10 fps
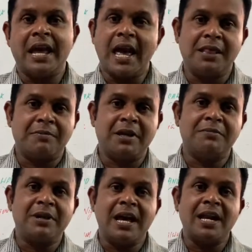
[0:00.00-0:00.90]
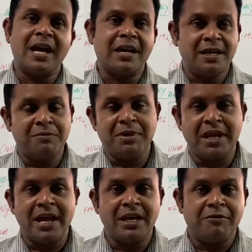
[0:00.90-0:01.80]
Hyderabad biryani or any
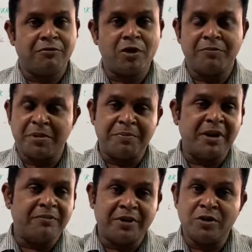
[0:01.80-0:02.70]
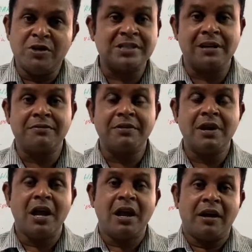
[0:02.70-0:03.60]
biryani, if you are prepared for yourself,
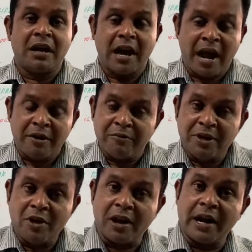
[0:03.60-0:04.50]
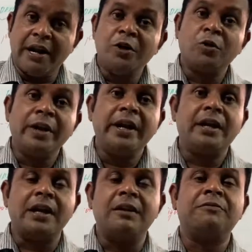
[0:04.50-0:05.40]
and when you are ready to
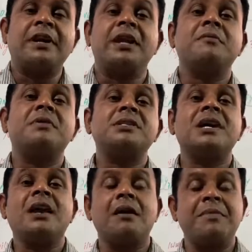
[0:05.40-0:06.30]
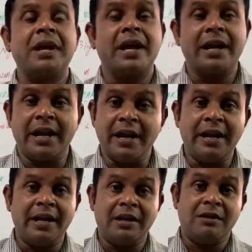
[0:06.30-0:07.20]
eat, if the neighbors are coming and
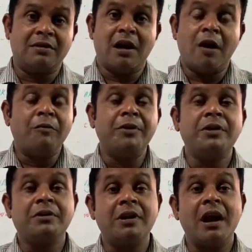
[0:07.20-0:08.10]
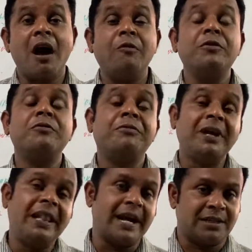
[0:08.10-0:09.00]
eating, how you
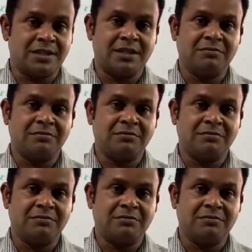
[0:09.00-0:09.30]
feel that?